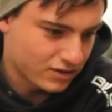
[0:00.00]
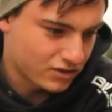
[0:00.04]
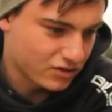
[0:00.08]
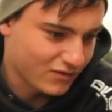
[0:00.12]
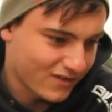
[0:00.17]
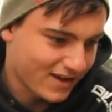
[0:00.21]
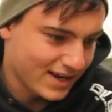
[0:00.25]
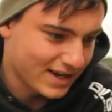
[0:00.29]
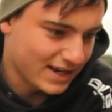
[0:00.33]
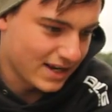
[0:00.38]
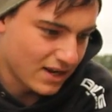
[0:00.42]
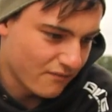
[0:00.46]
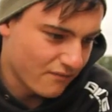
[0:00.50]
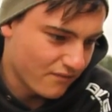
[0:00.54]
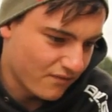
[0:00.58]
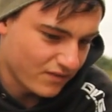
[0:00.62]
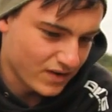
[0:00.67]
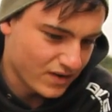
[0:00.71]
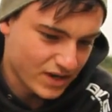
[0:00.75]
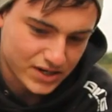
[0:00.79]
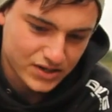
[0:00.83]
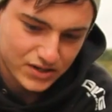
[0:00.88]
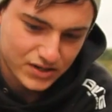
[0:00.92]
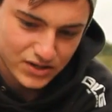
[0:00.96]
trailing
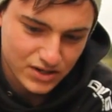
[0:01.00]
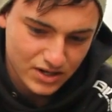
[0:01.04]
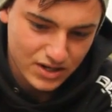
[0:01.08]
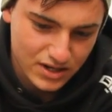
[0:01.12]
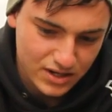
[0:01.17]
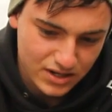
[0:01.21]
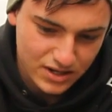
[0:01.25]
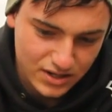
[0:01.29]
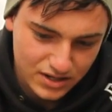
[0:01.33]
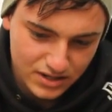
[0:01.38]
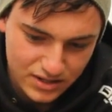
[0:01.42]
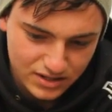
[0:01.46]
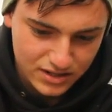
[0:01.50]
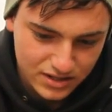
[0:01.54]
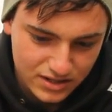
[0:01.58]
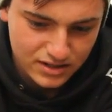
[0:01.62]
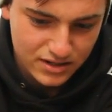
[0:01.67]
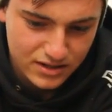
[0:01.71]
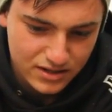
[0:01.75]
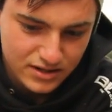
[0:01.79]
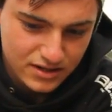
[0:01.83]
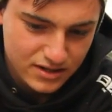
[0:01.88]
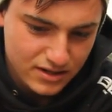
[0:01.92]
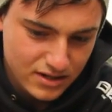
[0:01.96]
fish,
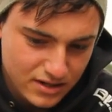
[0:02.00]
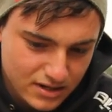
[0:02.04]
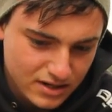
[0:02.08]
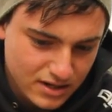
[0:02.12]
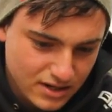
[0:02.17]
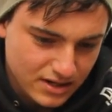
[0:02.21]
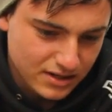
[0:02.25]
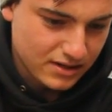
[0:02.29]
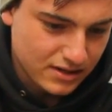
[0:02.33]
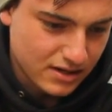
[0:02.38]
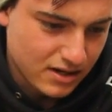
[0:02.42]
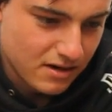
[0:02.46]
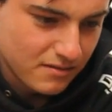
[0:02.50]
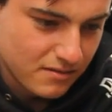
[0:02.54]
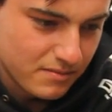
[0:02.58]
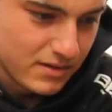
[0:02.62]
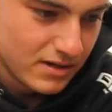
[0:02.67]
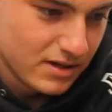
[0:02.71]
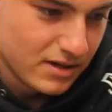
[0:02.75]
end up